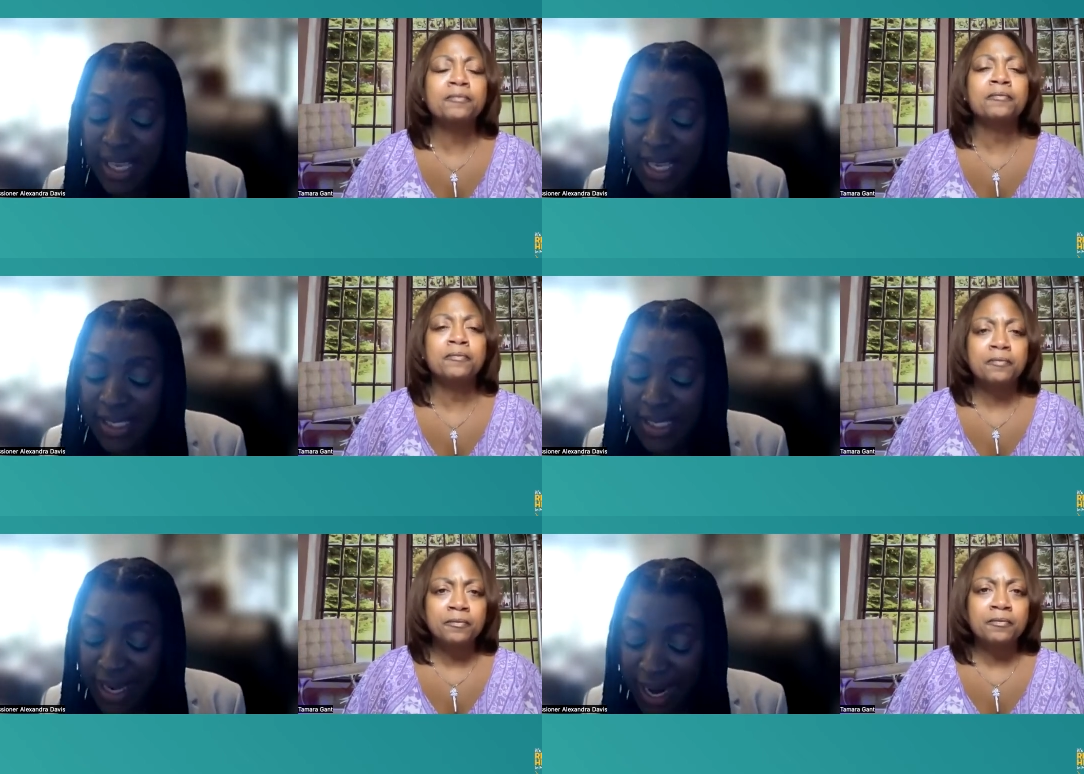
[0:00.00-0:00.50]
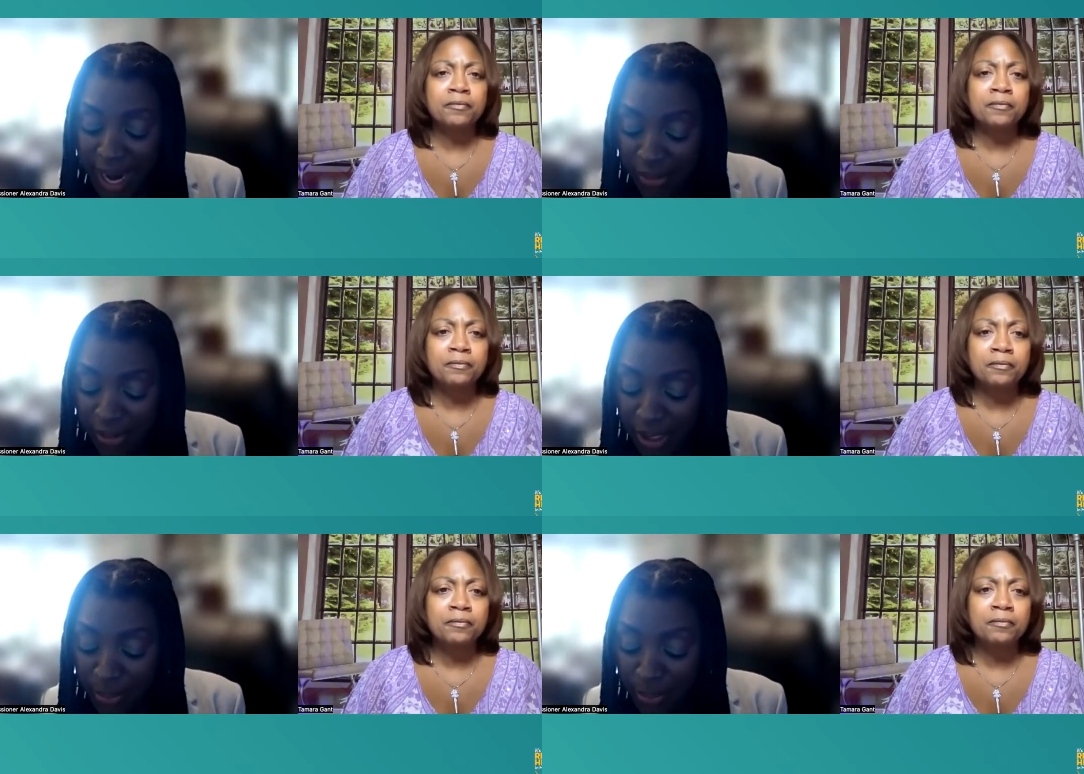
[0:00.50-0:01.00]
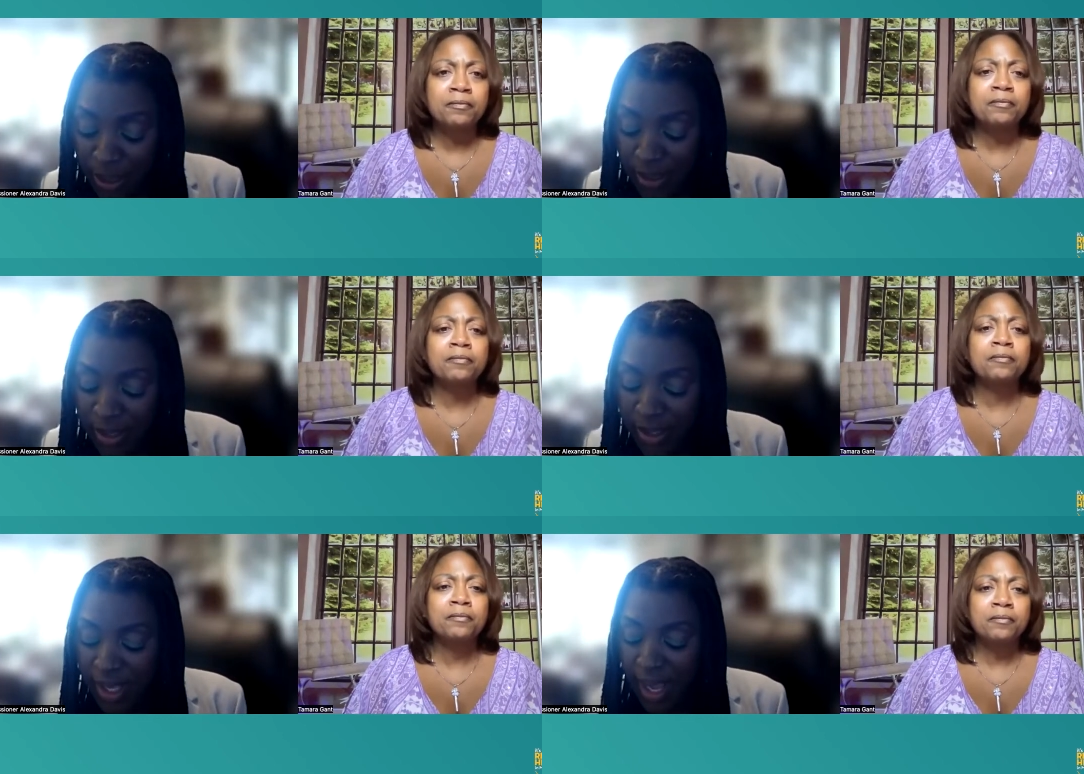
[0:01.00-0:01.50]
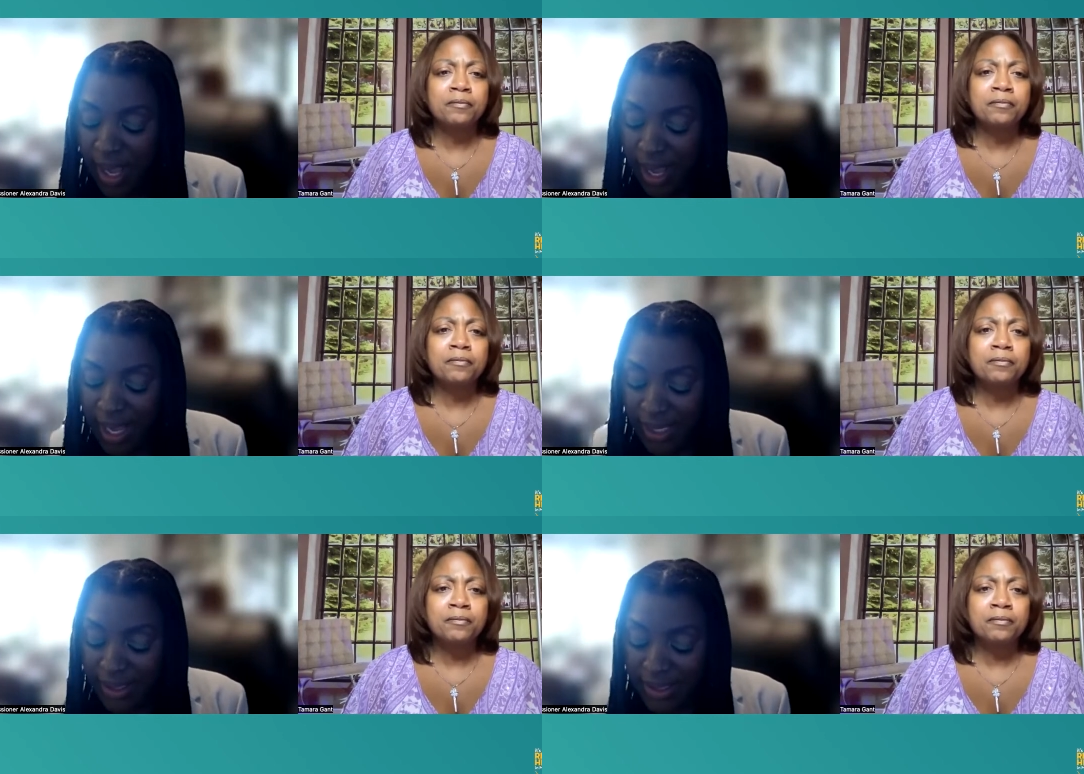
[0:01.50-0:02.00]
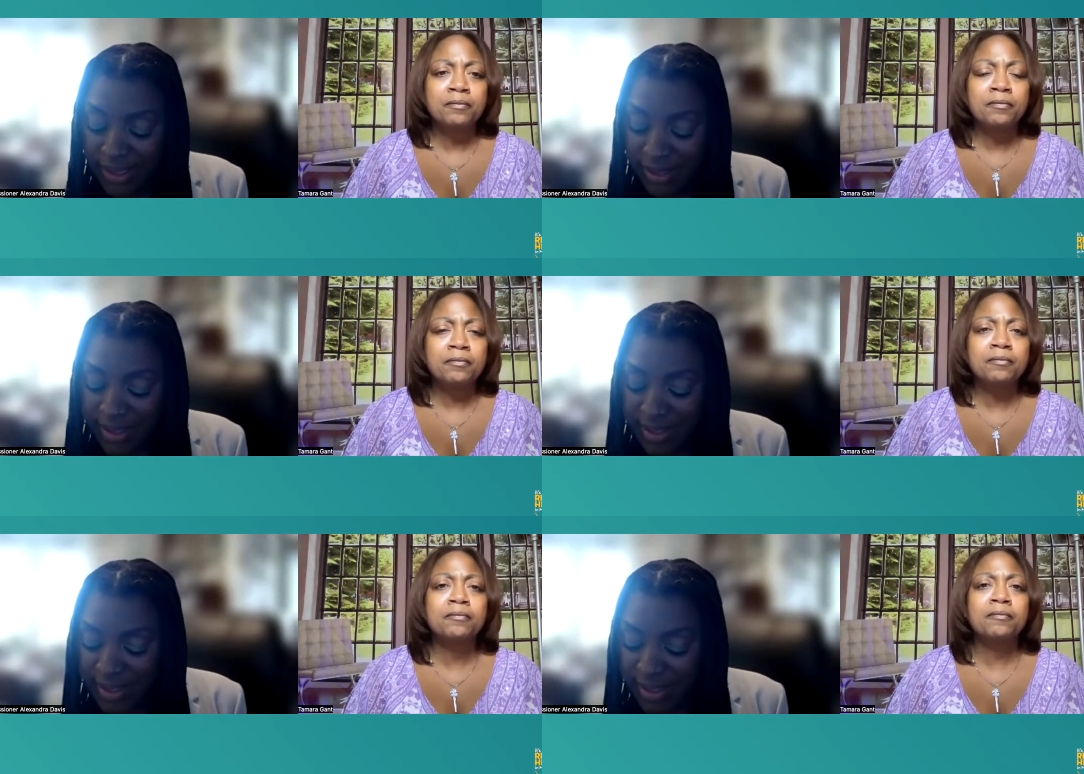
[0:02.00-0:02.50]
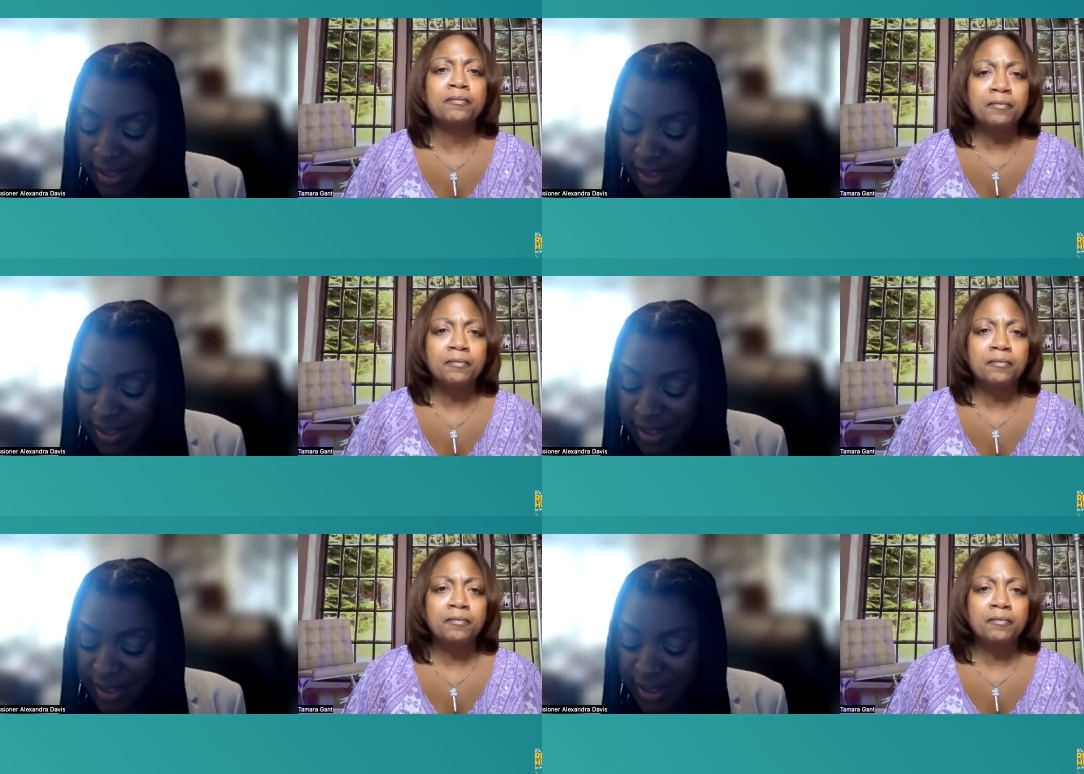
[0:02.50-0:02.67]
Speaker 1: Carib Islands